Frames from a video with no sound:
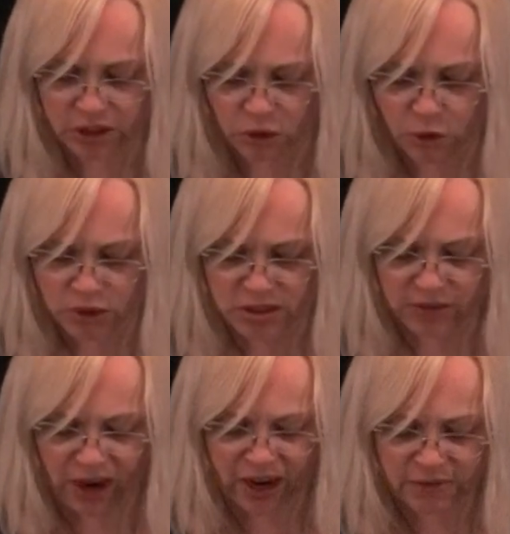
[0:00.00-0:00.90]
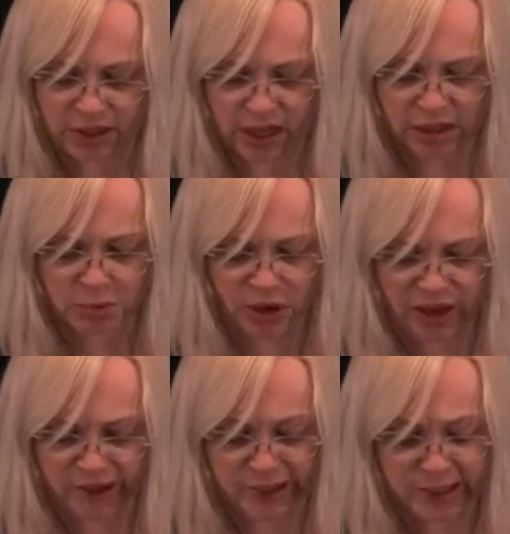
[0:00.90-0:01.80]
their course of IV
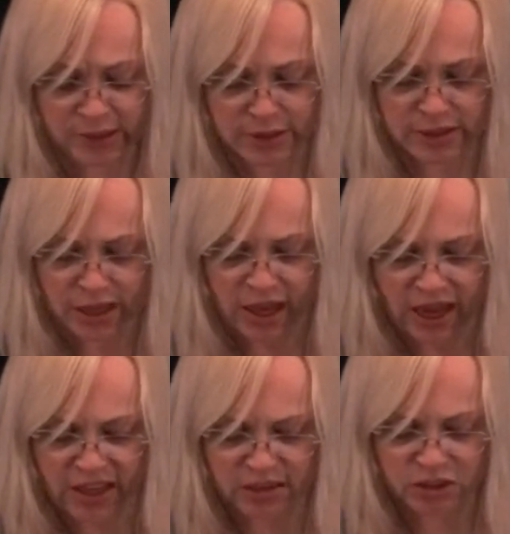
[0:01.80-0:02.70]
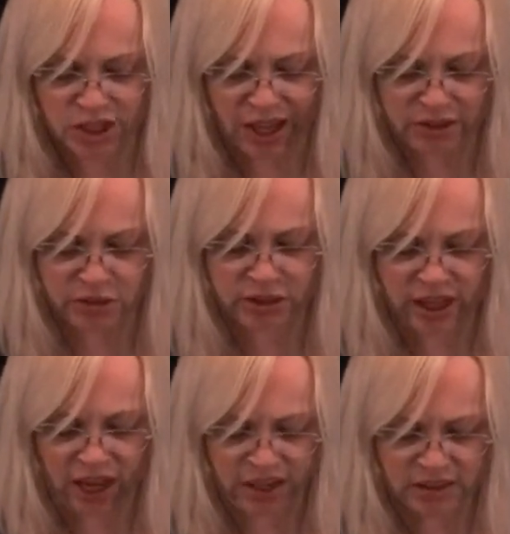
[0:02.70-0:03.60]
antibiotics and their tunneled
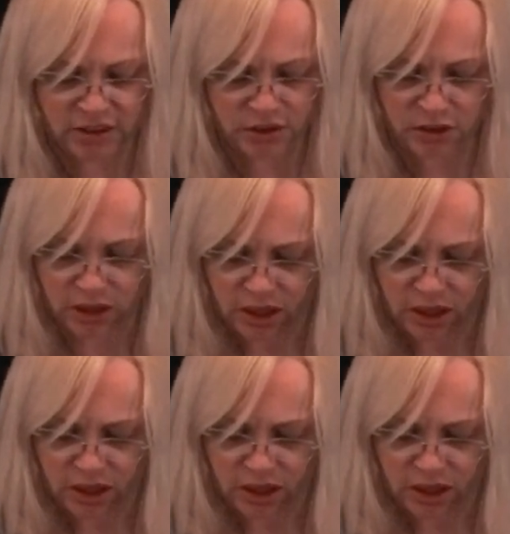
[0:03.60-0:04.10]
catheter